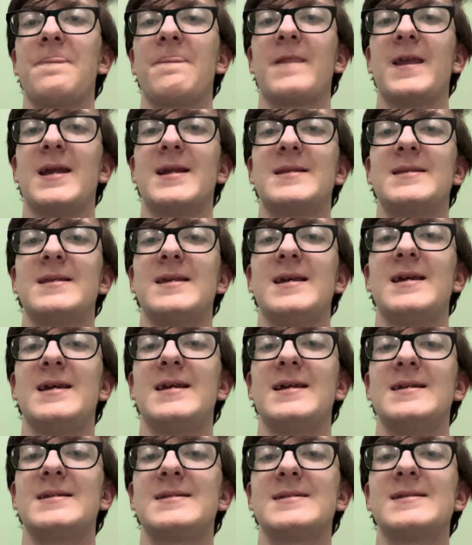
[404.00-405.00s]

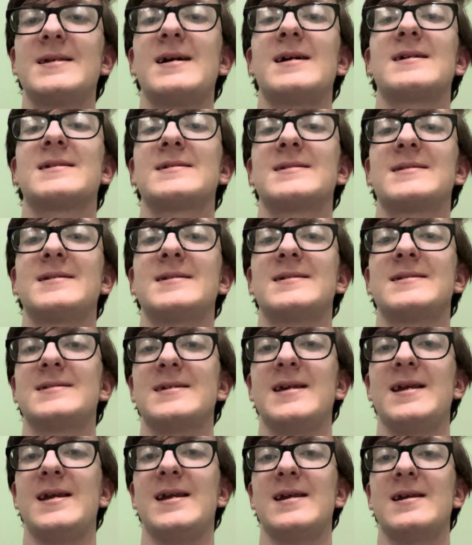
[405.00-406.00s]
it sucks to
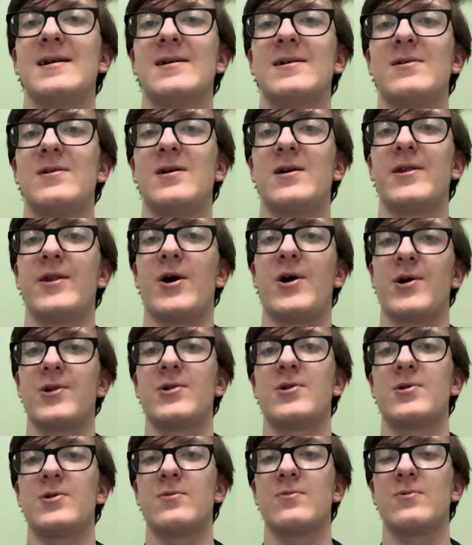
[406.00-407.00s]
see not
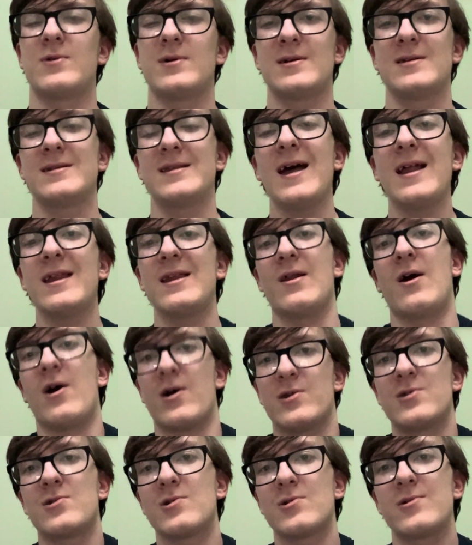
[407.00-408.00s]
an
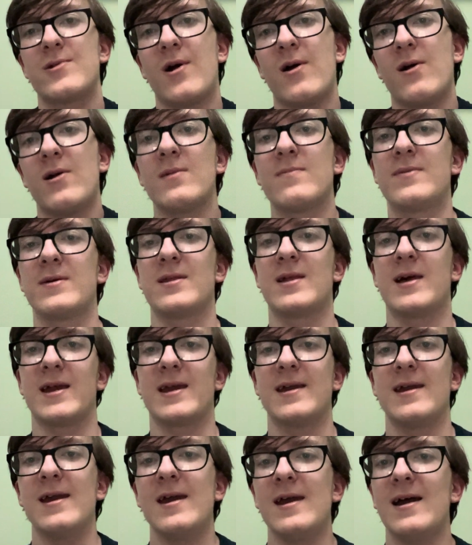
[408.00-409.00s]
underdog, but
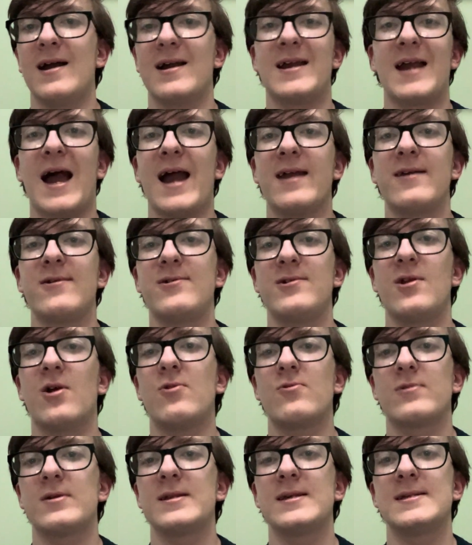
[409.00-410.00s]
like a guy who you don't
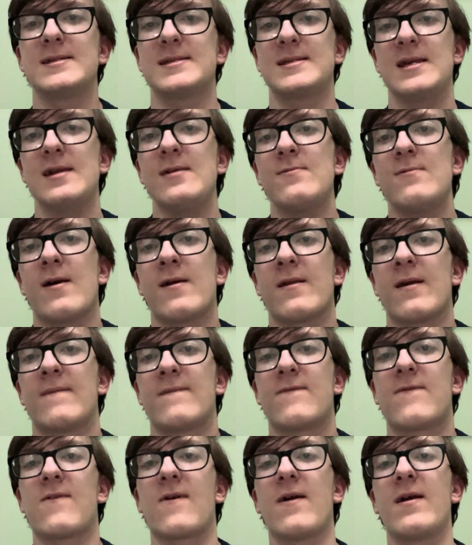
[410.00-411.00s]
really see run
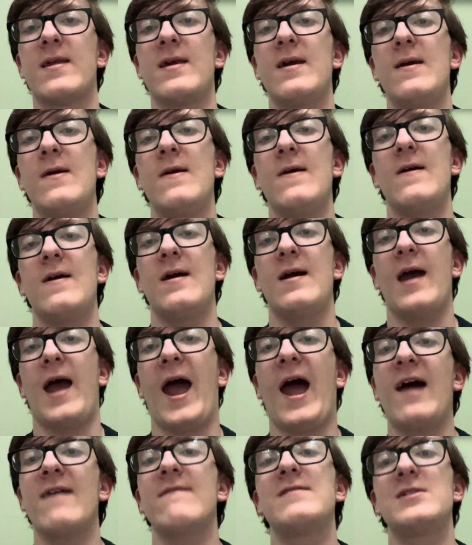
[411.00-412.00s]
up front,
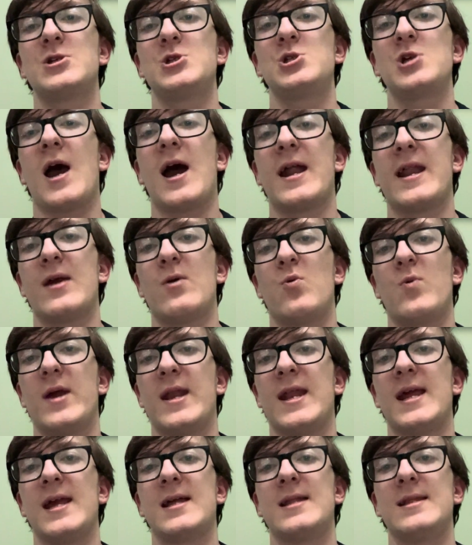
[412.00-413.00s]
have a shot at
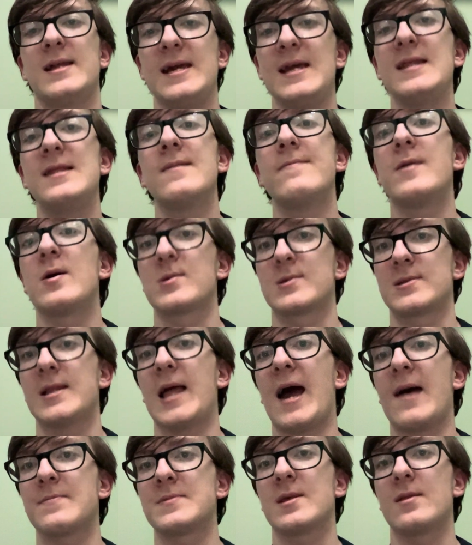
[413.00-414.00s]
winning, lead the most
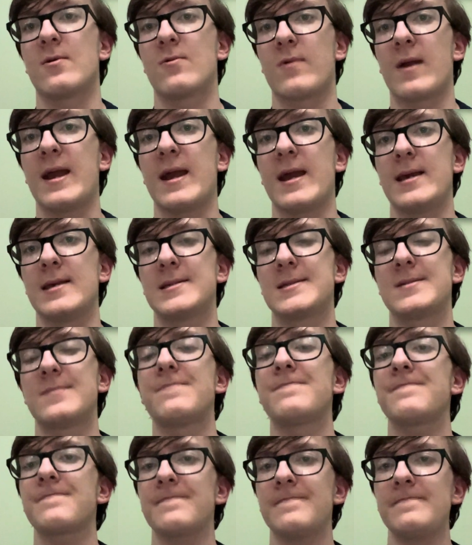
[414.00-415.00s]
laps of the race,
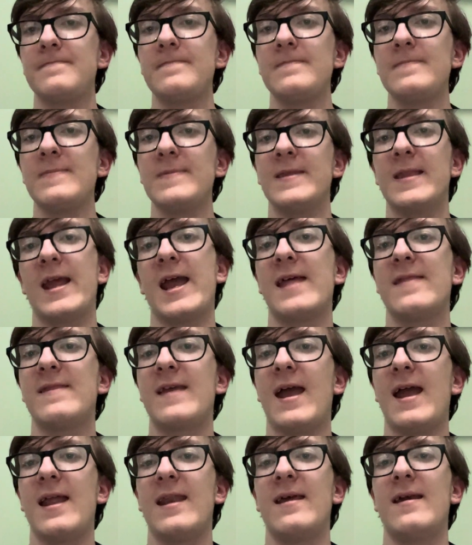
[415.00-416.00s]
and
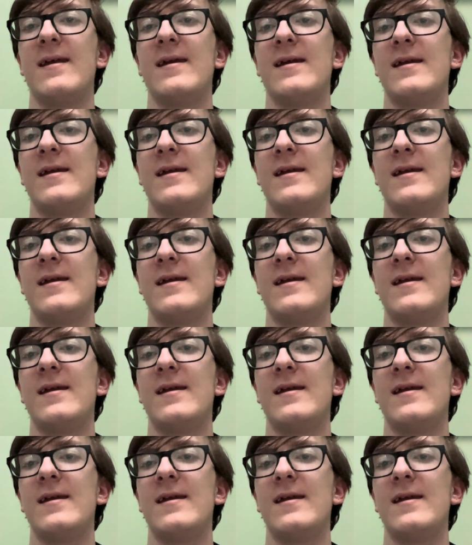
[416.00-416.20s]
then